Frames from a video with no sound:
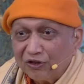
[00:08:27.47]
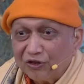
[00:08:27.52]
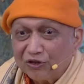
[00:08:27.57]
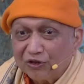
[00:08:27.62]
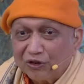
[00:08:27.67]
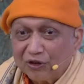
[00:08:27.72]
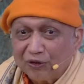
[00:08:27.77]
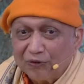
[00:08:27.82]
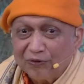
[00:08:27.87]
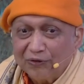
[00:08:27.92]

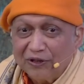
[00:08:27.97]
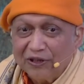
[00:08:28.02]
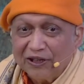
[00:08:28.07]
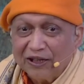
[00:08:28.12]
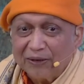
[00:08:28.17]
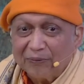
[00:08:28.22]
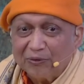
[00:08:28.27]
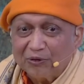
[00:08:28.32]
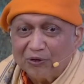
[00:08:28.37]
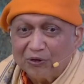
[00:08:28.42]
touch
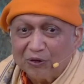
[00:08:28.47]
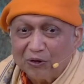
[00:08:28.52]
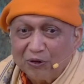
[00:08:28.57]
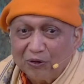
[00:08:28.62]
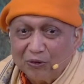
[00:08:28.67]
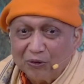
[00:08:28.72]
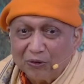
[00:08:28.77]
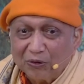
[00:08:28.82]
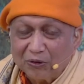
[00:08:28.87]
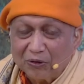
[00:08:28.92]
of the
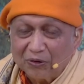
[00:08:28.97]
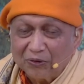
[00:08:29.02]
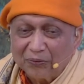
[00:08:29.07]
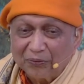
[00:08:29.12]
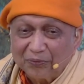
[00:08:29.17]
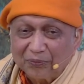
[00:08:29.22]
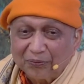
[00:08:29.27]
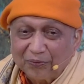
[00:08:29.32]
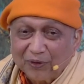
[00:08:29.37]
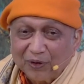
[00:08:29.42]

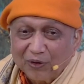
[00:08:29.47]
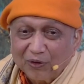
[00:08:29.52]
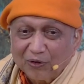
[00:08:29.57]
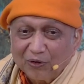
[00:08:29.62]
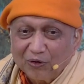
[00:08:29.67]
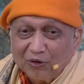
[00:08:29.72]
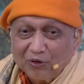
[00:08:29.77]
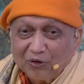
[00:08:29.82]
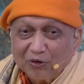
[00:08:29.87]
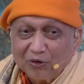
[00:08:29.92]
Absolute,
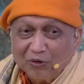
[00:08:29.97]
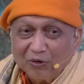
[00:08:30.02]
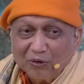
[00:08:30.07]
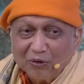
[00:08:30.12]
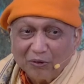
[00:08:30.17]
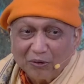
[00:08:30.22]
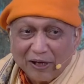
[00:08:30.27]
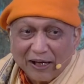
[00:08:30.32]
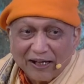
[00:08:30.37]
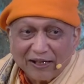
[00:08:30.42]

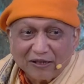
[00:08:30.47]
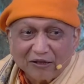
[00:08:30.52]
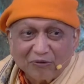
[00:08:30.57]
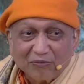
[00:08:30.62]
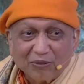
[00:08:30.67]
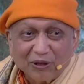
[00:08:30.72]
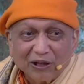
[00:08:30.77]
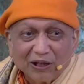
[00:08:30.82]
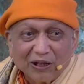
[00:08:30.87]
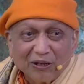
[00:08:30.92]
who
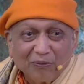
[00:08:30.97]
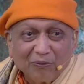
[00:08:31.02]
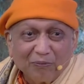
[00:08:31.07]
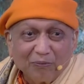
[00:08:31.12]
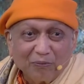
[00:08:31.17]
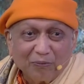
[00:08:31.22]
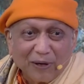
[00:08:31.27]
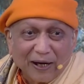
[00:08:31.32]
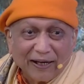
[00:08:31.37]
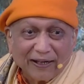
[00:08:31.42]
has
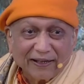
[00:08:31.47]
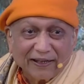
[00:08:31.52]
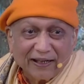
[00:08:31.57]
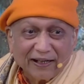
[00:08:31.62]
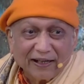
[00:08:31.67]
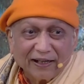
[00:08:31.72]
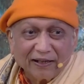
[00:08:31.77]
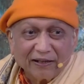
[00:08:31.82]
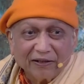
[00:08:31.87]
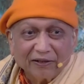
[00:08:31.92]
become
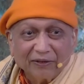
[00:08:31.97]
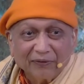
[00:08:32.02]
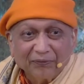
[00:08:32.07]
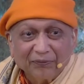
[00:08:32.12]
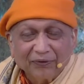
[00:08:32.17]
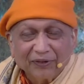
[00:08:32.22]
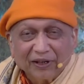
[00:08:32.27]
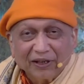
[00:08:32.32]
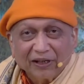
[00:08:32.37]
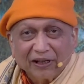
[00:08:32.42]
by
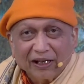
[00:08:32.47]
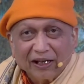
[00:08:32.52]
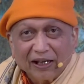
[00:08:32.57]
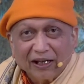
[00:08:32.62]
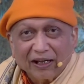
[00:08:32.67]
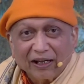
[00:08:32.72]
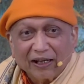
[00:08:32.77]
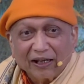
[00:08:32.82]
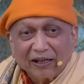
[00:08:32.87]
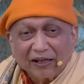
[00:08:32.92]
that
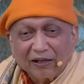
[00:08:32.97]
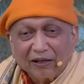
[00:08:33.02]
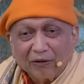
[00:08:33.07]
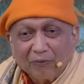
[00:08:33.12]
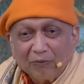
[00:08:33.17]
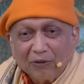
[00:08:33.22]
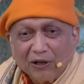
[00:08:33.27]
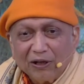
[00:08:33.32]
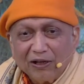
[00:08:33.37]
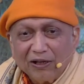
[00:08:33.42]

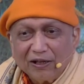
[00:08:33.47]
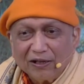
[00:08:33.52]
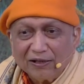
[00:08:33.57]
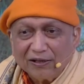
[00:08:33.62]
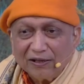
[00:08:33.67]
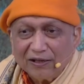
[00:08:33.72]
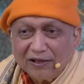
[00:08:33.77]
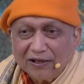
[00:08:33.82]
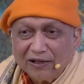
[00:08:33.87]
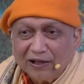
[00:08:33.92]
a
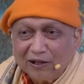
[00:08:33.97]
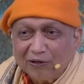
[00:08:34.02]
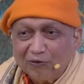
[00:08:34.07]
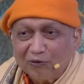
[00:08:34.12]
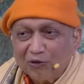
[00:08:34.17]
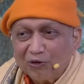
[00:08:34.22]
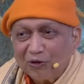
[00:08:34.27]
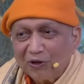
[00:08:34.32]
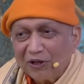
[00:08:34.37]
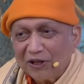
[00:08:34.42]

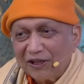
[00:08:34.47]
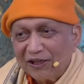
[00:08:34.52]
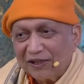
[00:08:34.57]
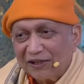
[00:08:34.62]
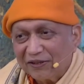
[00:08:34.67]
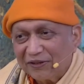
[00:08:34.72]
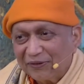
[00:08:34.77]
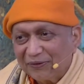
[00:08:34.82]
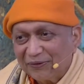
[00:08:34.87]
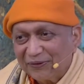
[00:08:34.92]
tremendously
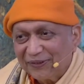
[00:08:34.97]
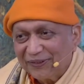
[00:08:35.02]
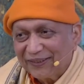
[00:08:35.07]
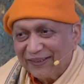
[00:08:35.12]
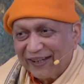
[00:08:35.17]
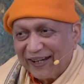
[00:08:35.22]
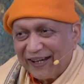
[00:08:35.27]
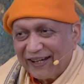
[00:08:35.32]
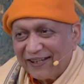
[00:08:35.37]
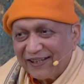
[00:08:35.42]
devoted
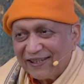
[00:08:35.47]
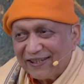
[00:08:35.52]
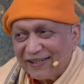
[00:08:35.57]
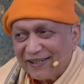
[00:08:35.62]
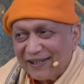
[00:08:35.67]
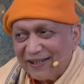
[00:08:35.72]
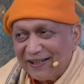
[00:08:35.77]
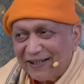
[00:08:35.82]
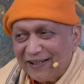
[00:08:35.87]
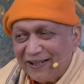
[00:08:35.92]

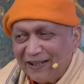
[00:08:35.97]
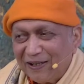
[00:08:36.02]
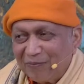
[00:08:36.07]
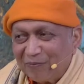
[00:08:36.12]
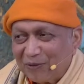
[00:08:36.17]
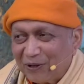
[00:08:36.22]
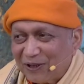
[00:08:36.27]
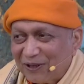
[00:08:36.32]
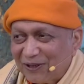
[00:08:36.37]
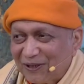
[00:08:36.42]
and
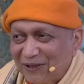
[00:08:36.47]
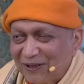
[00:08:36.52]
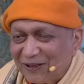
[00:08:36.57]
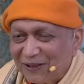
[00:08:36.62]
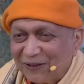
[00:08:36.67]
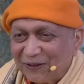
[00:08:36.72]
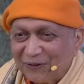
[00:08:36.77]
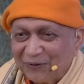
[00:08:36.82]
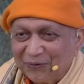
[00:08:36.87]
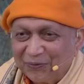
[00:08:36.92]
saintly
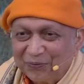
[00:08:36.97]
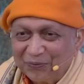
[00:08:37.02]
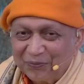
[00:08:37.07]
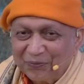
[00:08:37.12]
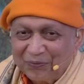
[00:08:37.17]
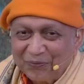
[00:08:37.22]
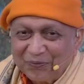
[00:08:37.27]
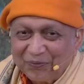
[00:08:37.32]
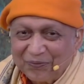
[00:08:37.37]
person